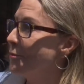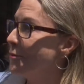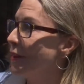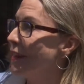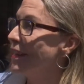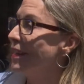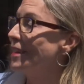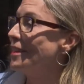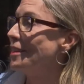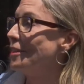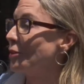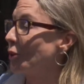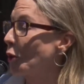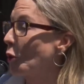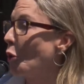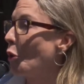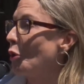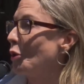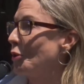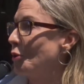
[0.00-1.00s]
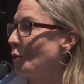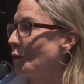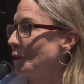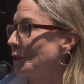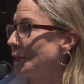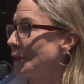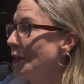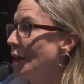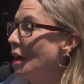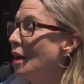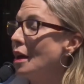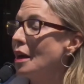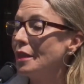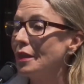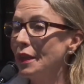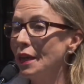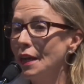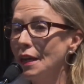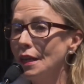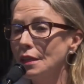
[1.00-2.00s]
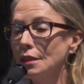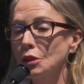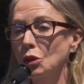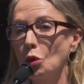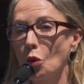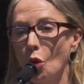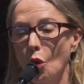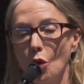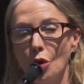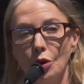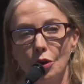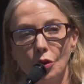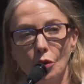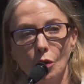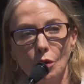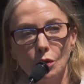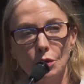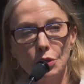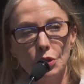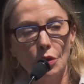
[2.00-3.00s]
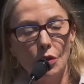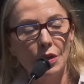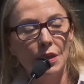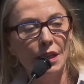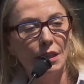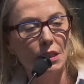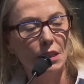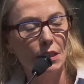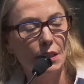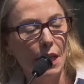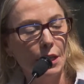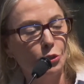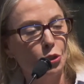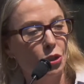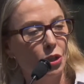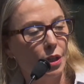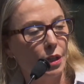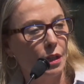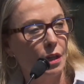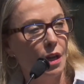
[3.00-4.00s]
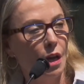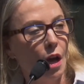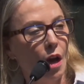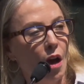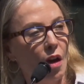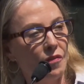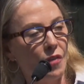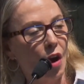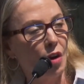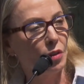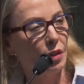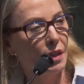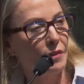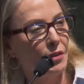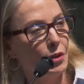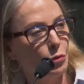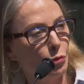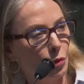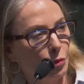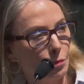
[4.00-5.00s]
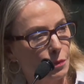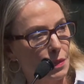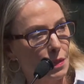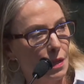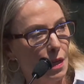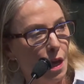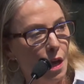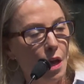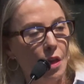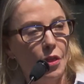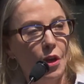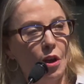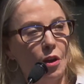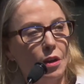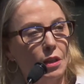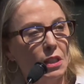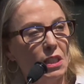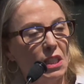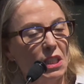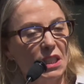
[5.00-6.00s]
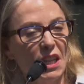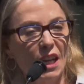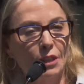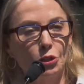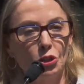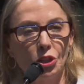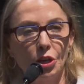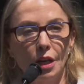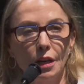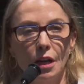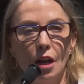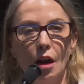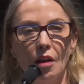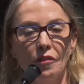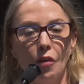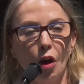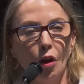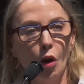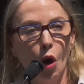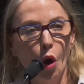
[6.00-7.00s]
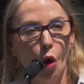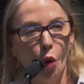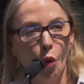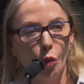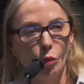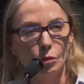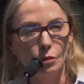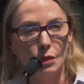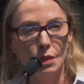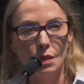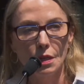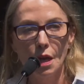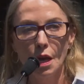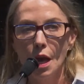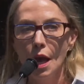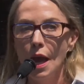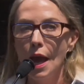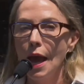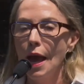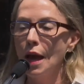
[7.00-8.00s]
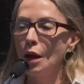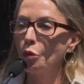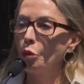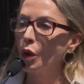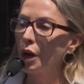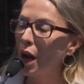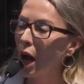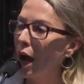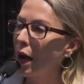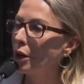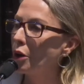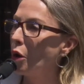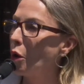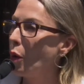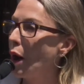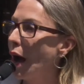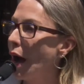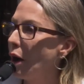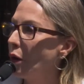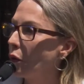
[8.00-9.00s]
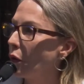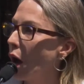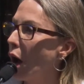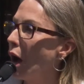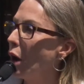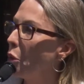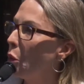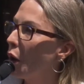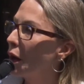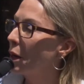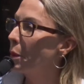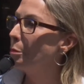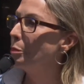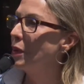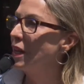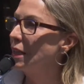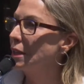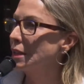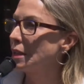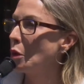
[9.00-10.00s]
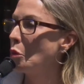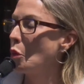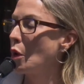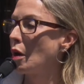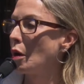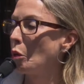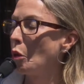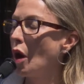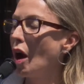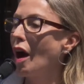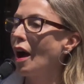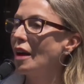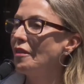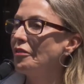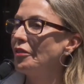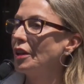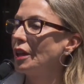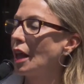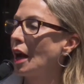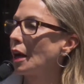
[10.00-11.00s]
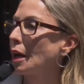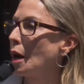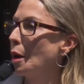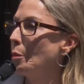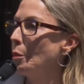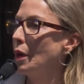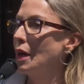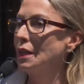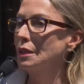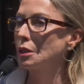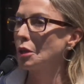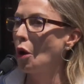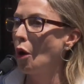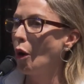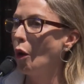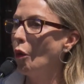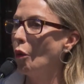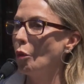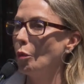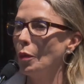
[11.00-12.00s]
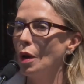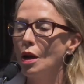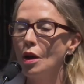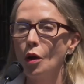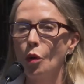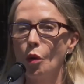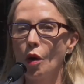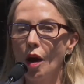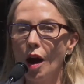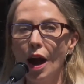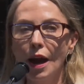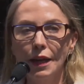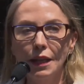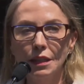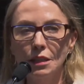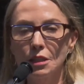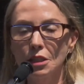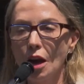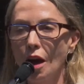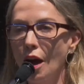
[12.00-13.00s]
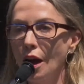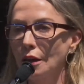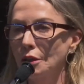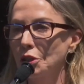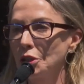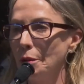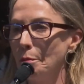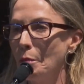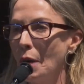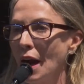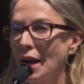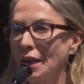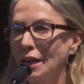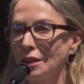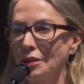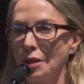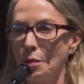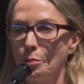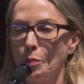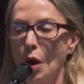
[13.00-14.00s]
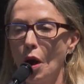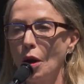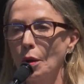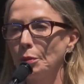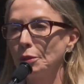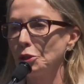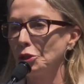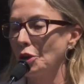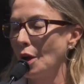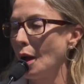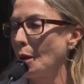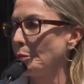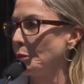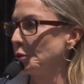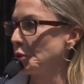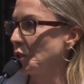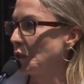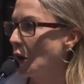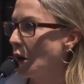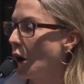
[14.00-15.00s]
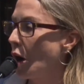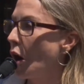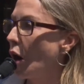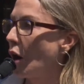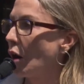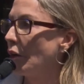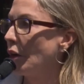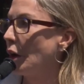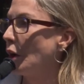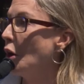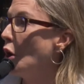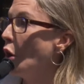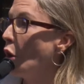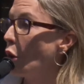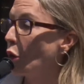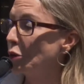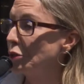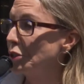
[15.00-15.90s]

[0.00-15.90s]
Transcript: meeting in the corridors. These corridors are an extension of our living rooms. They're an extension of our homes. And when I go out, I want to be somewhere where I feel like it's home, where I can talk to Mike at the barbershop or Zahara or